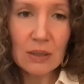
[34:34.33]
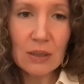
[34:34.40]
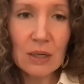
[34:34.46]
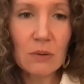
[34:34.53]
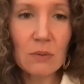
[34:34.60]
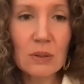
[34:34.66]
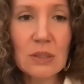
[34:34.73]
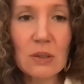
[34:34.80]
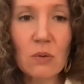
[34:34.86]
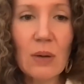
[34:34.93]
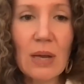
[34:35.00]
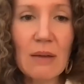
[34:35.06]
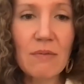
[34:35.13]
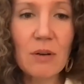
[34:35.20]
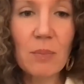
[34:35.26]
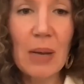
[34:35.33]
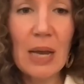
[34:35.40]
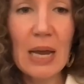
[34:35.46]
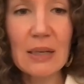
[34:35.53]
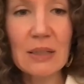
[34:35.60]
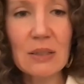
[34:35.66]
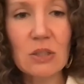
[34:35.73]
there was a waiver
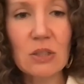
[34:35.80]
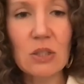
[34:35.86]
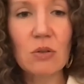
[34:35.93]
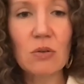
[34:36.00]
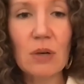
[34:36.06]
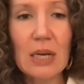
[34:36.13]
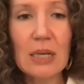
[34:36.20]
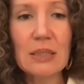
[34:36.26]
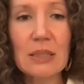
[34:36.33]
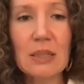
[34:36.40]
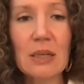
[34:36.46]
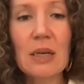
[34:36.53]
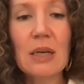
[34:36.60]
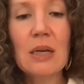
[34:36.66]
passed to grant